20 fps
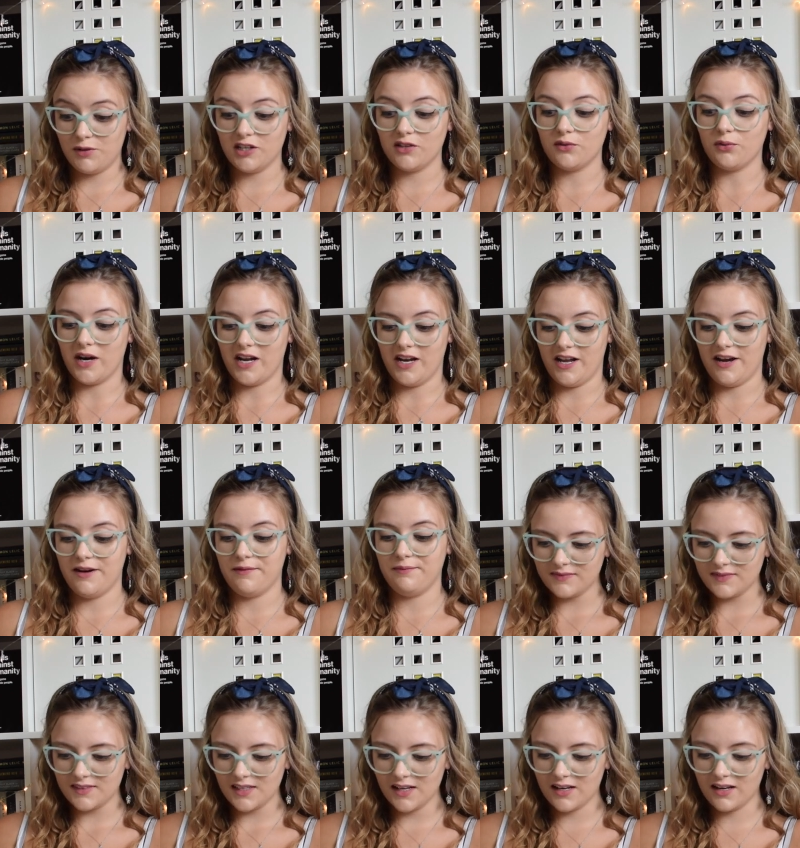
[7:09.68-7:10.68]
Twilight.
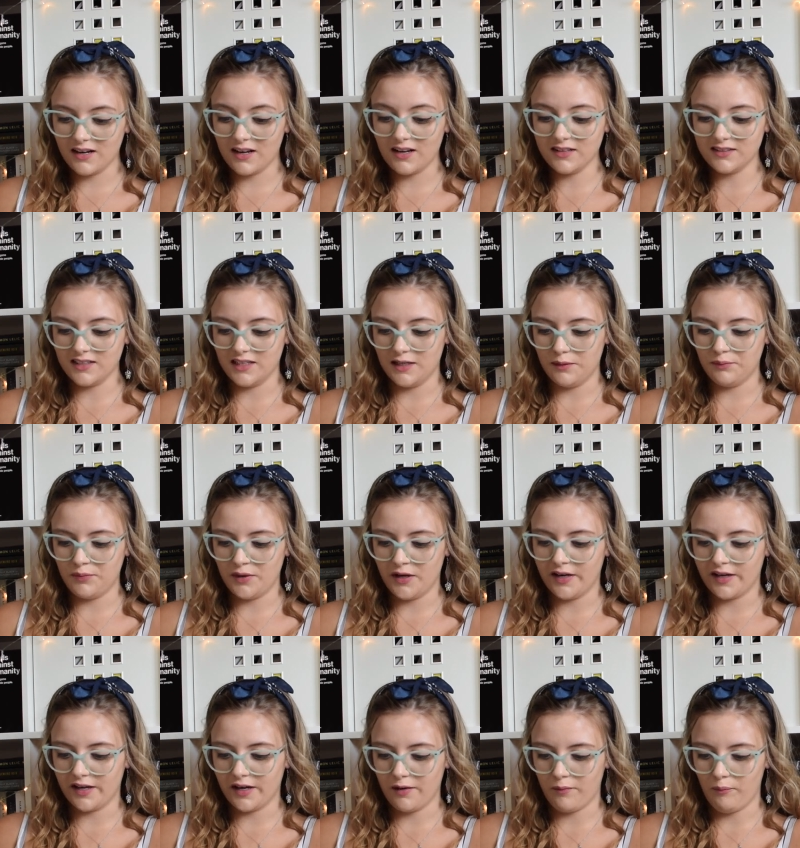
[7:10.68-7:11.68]
And lastly,
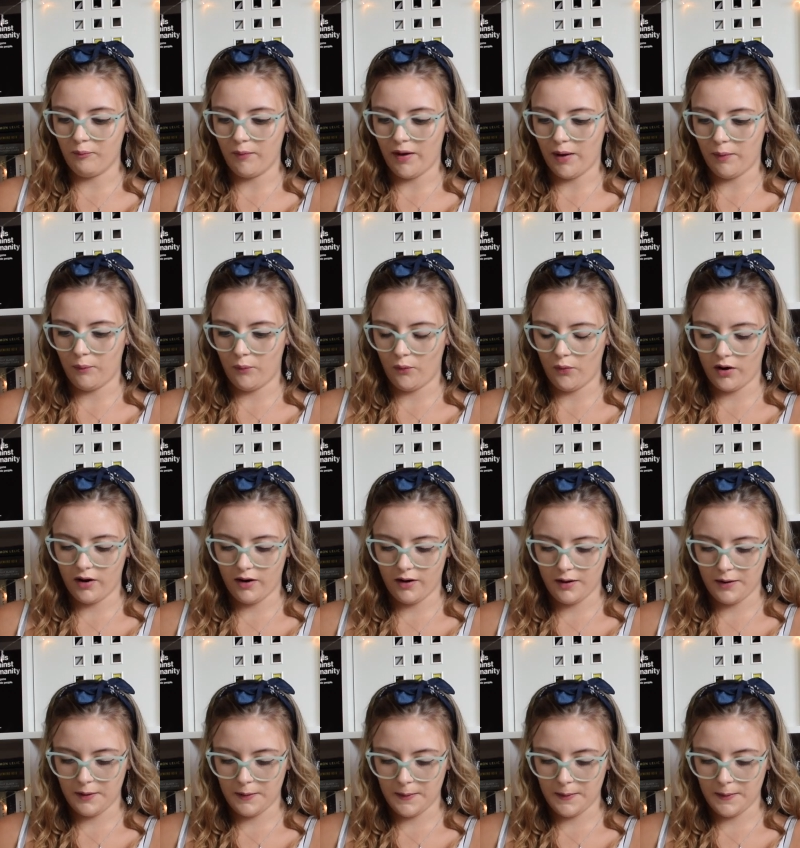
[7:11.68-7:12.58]
pick a memoir.